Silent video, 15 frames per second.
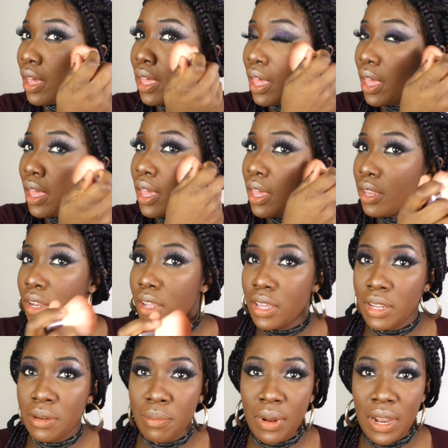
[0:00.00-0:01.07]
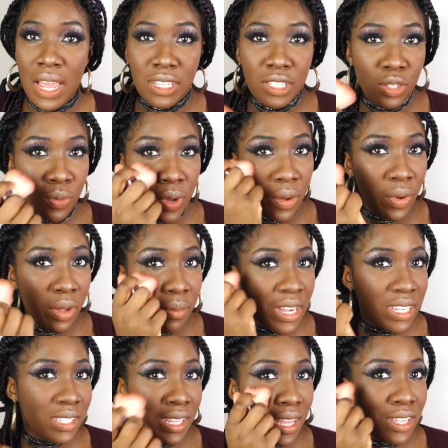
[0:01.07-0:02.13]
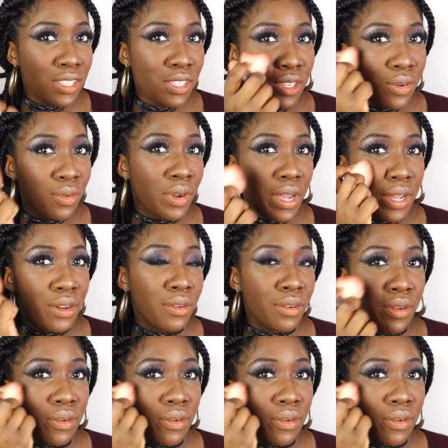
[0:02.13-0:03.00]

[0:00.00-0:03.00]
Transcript: and it blends well with my skin tone. I don't